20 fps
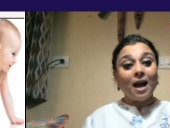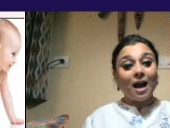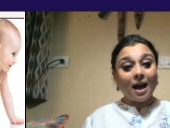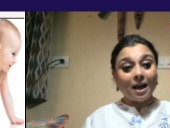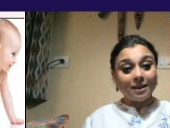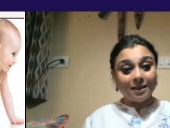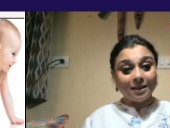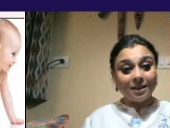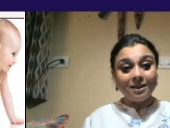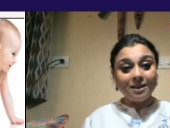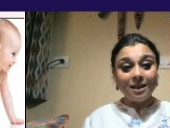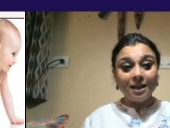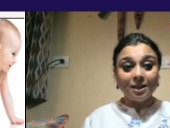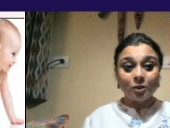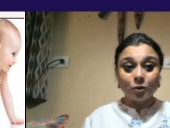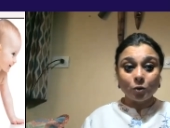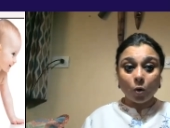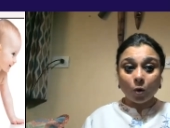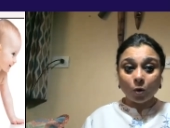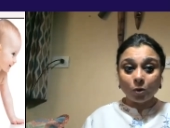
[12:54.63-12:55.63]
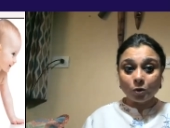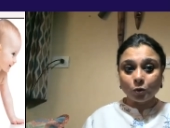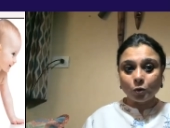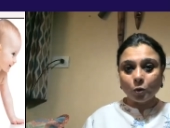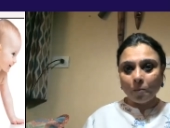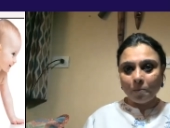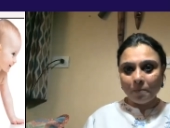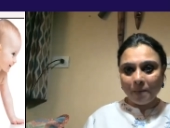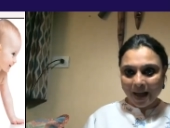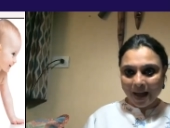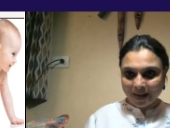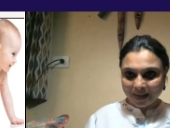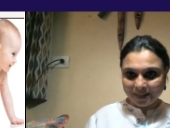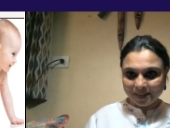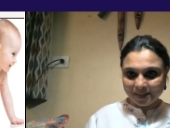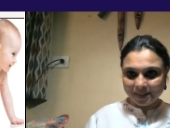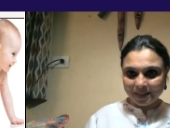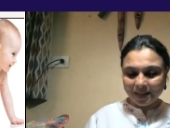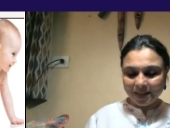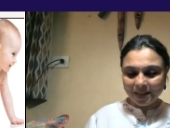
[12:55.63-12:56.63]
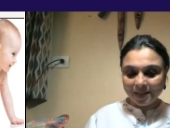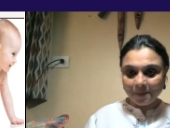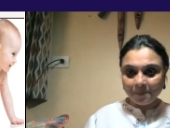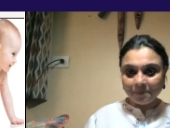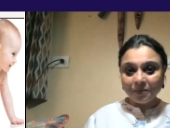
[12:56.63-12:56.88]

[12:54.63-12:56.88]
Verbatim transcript: And then he's also balancing,